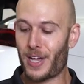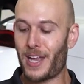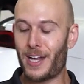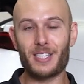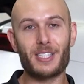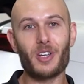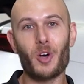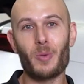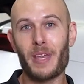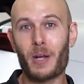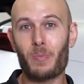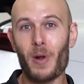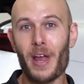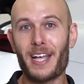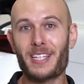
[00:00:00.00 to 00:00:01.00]
you're going to install
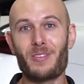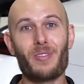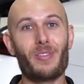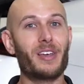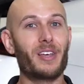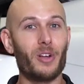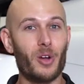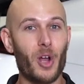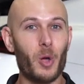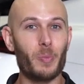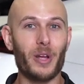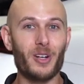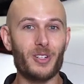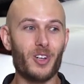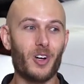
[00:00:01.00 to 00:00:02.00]
big brakes and think you're
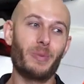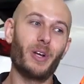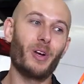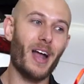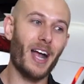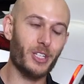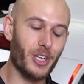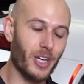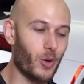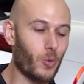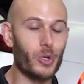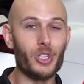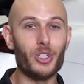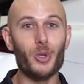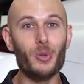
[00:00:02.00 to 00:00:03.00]
helping yourself, but you're actually going to
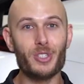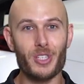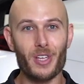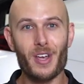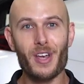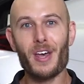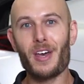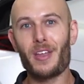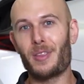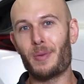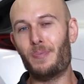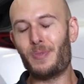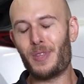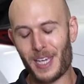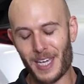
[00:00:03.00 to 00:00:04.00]
reduce the,
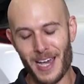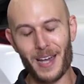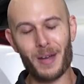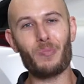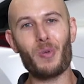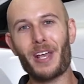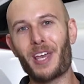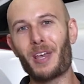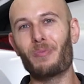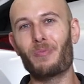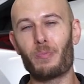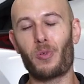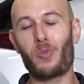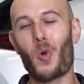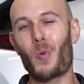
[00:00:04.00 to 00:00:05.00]
the uh, braking
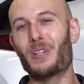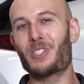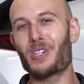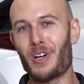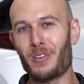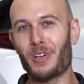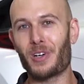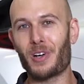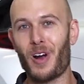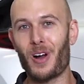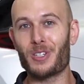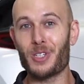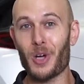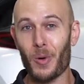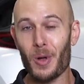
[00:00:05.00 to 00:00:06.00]
performance of your
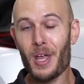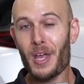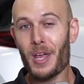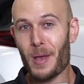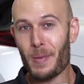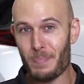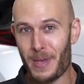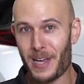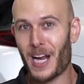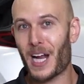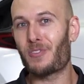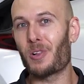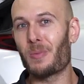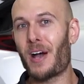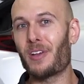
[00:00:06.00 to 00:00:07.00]
car. So be
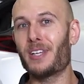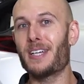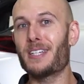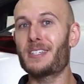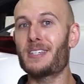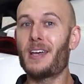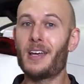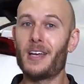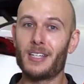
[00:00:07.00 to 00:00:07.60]
careful about this.